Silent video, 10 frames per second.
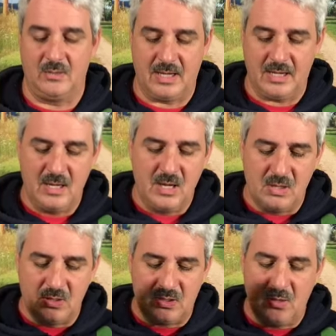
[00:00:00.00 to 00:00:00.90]
Okay,
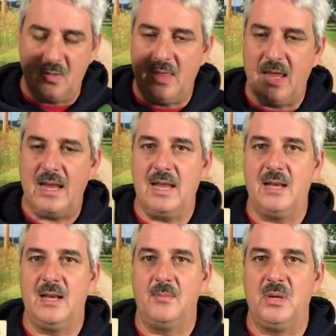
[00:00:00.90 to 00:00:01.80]
so they
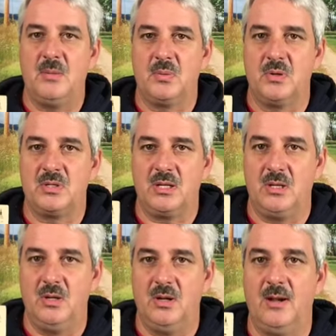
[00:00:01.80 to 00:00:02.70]
ended up being
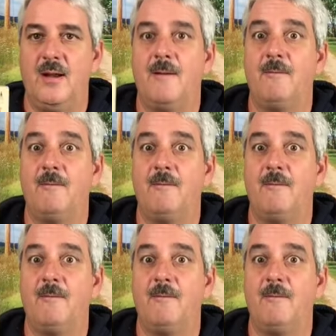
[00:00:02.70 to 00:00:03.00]
persecuted